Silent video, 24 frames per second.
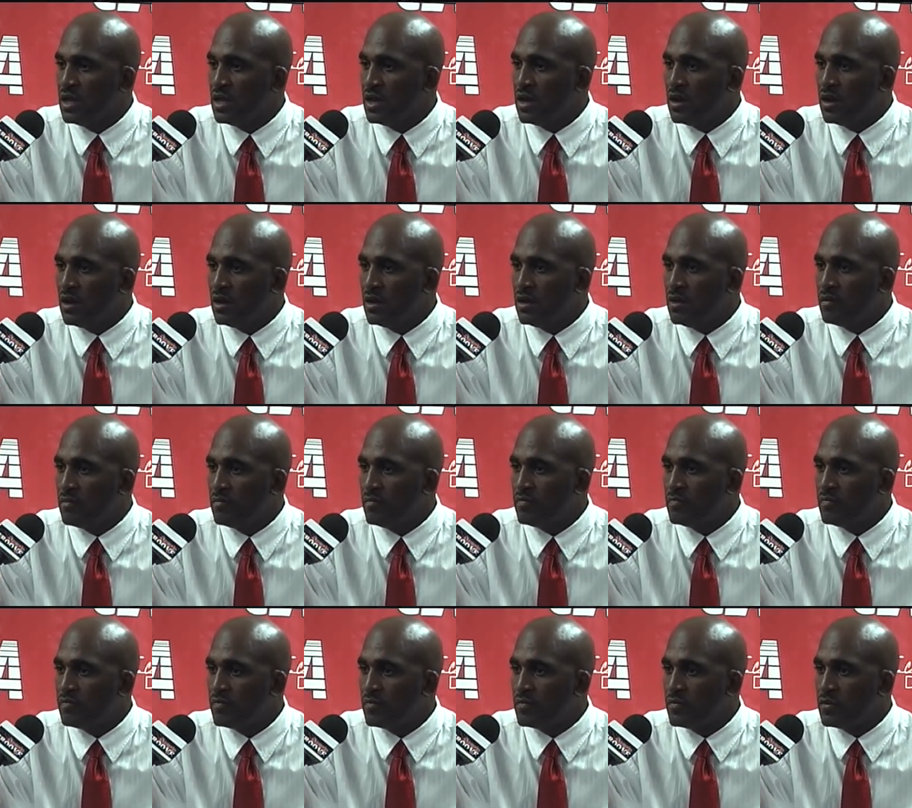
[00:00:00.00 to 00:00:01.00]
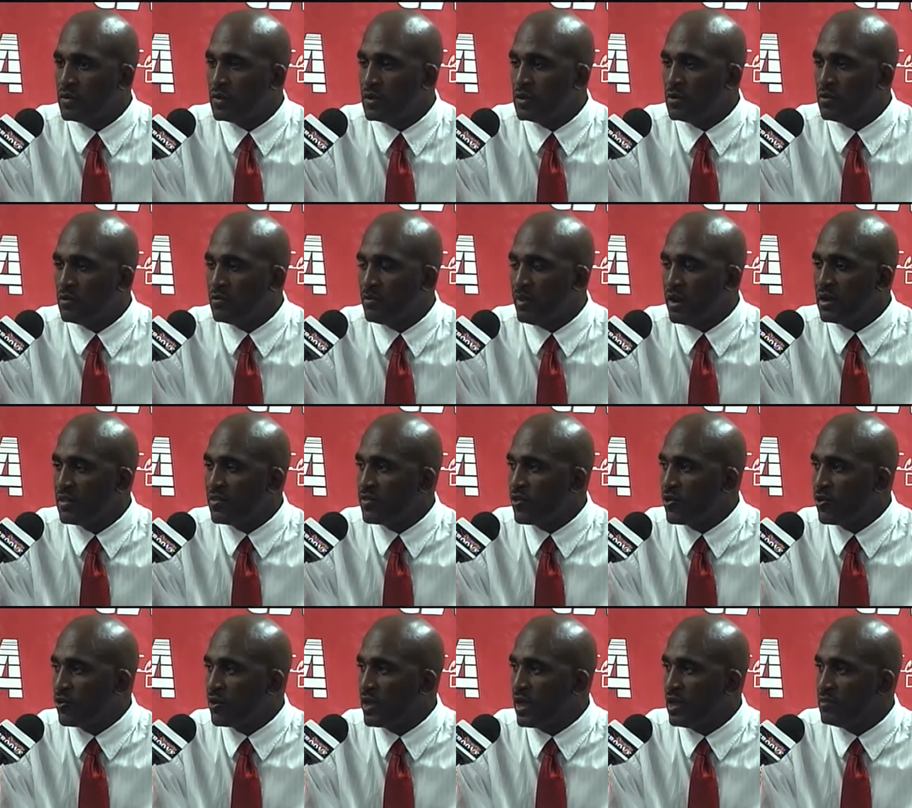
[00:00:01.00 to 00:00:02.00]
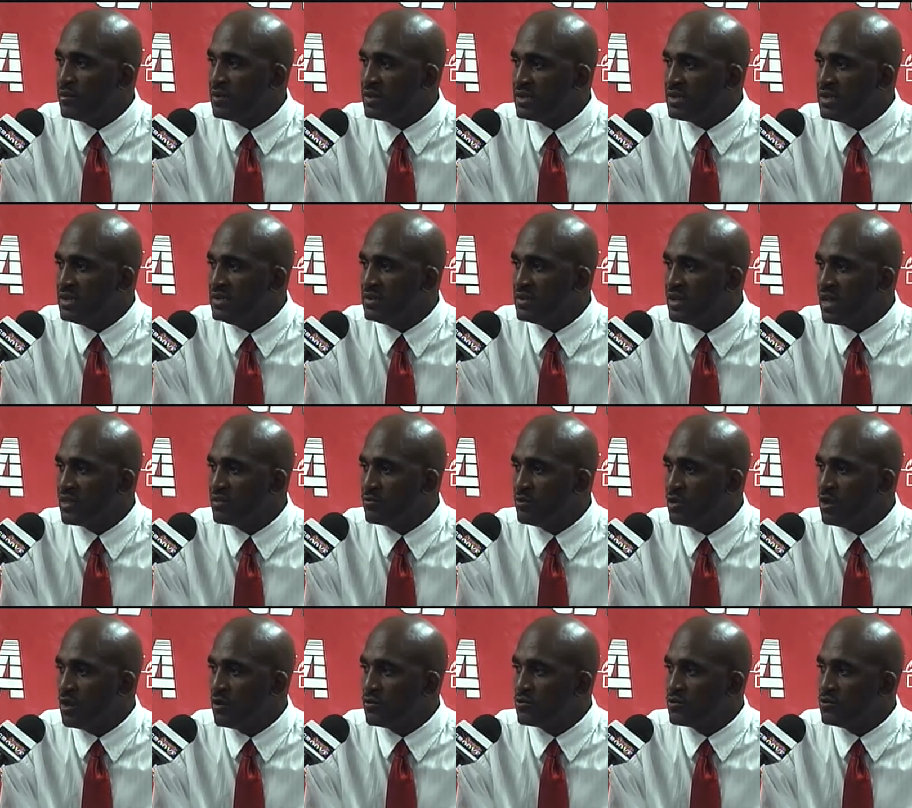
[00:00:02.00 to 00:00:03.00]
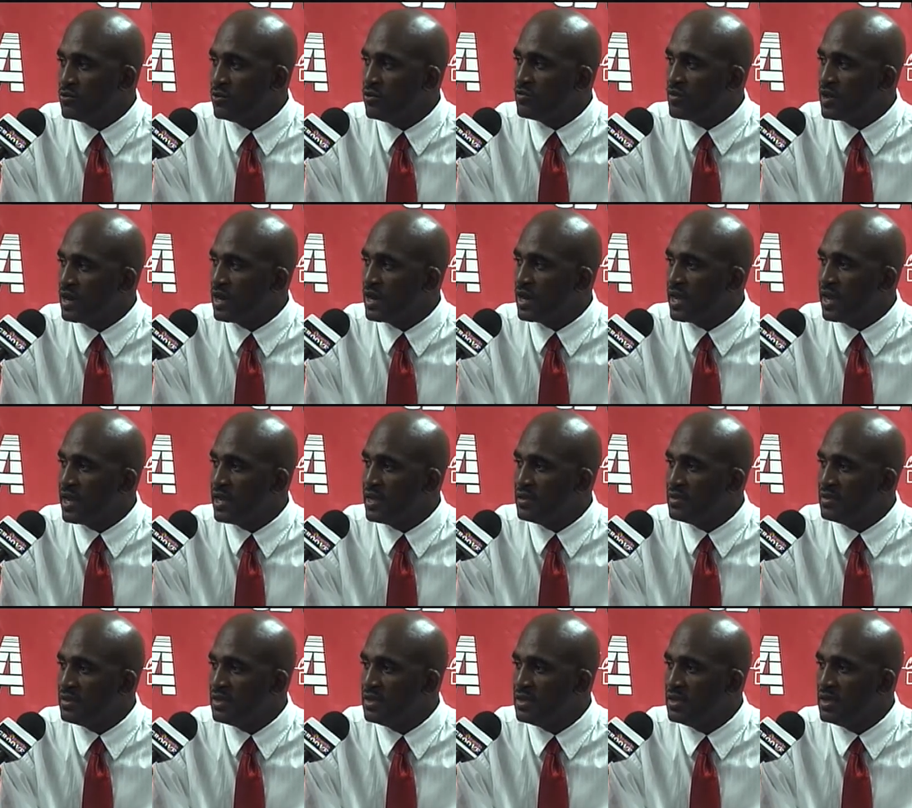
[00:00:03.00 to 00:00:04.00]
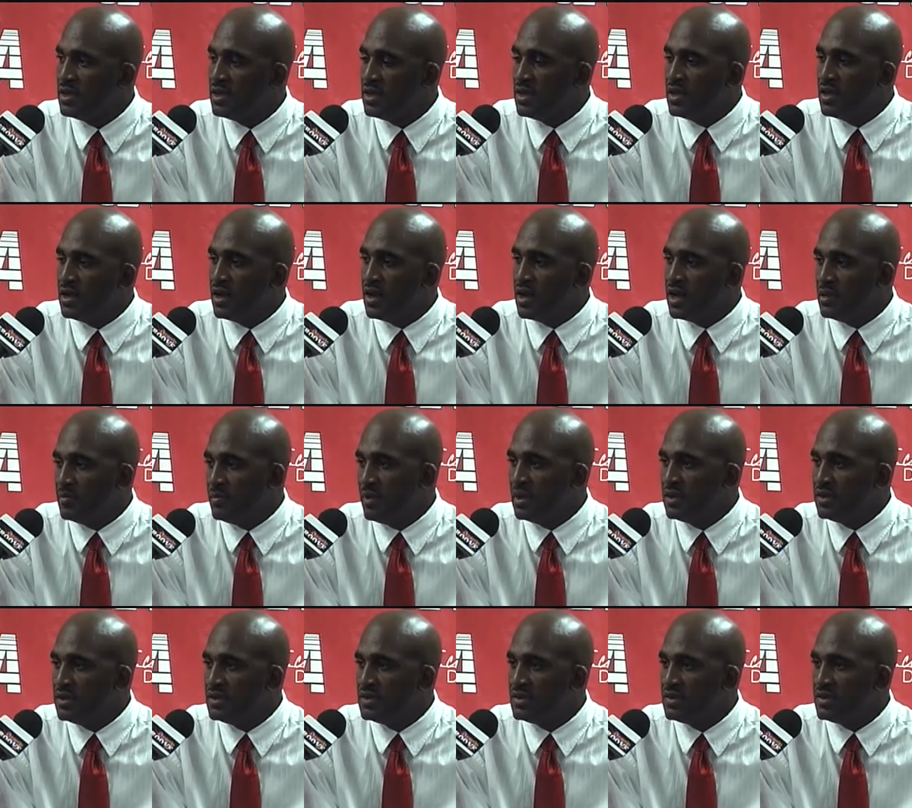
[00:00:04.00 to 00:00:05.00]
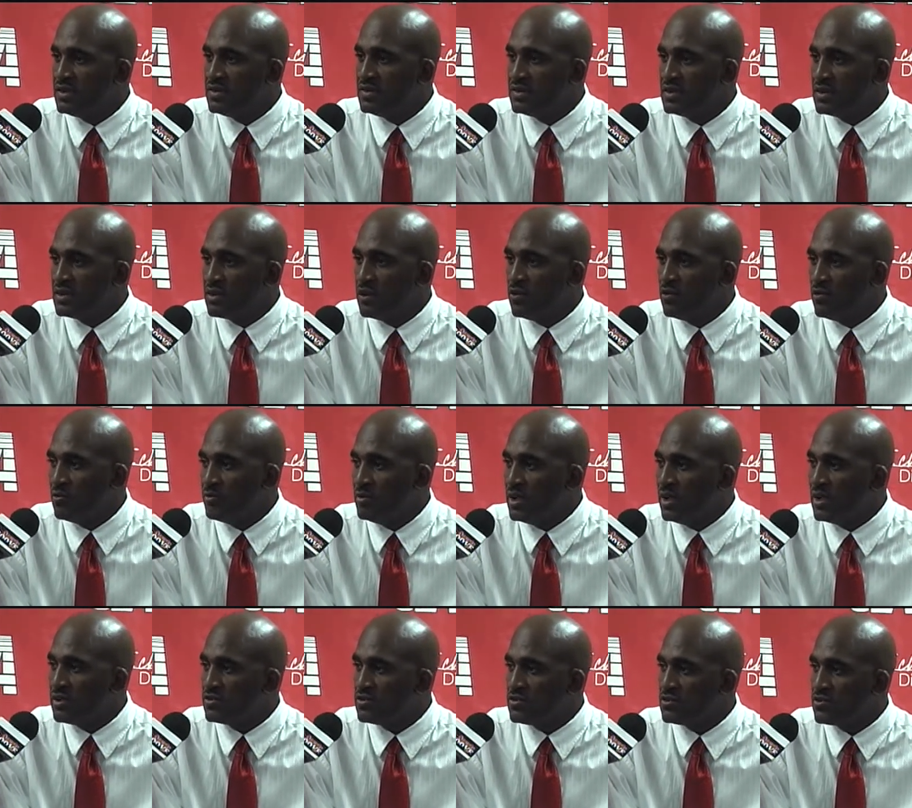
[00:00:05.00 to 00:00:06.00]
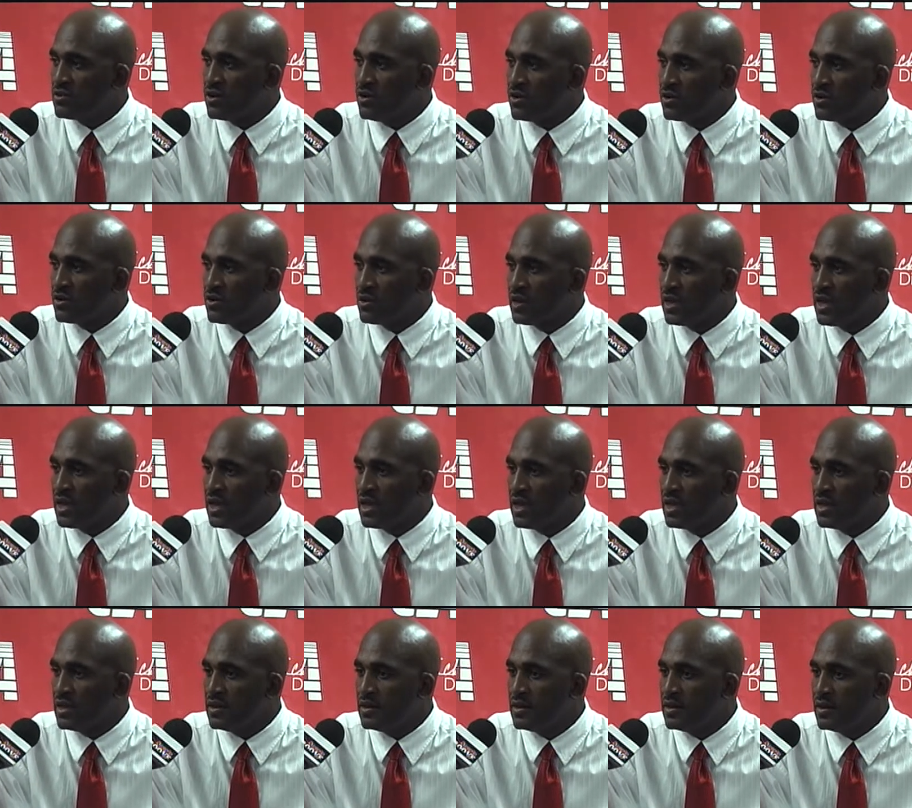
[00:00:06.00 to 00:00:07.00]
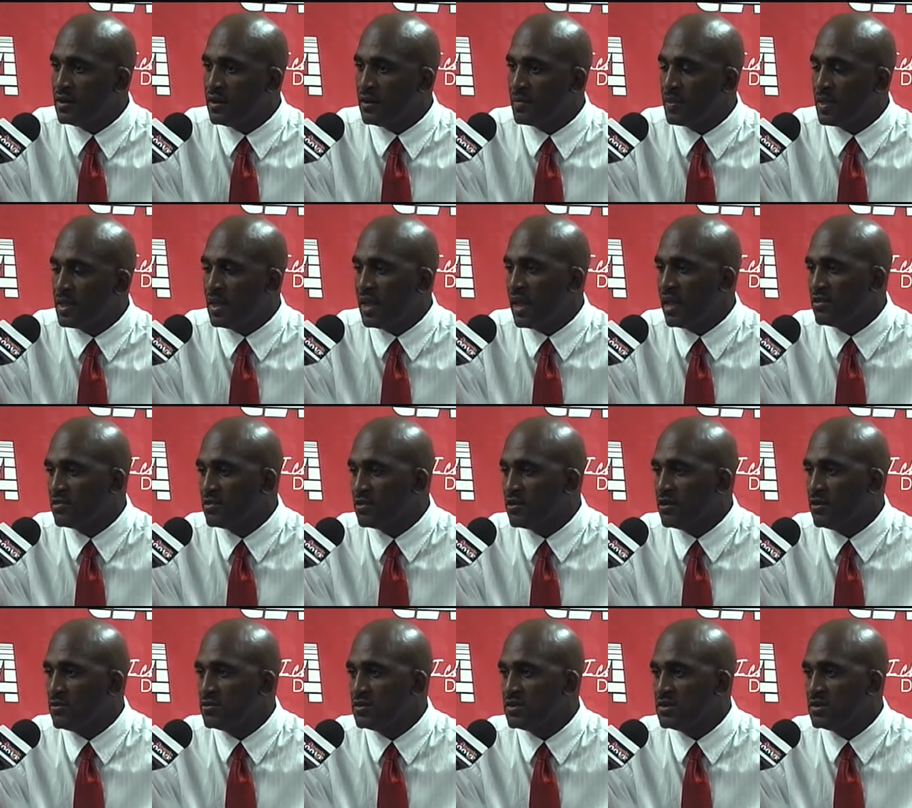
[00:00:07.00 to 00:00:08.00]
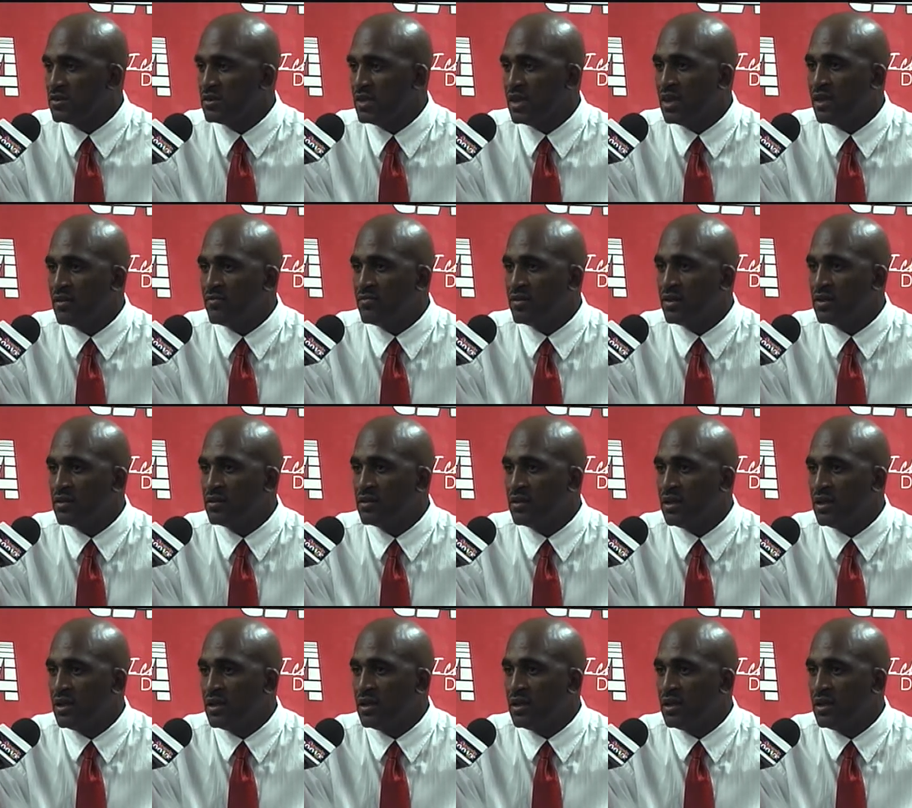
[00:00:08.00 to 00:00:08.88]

um, you know, by the third game of the season after we lost to North Carolina A&T, uh, he made the decision to go with me as the starter, and uh, he asked the coaching staff, and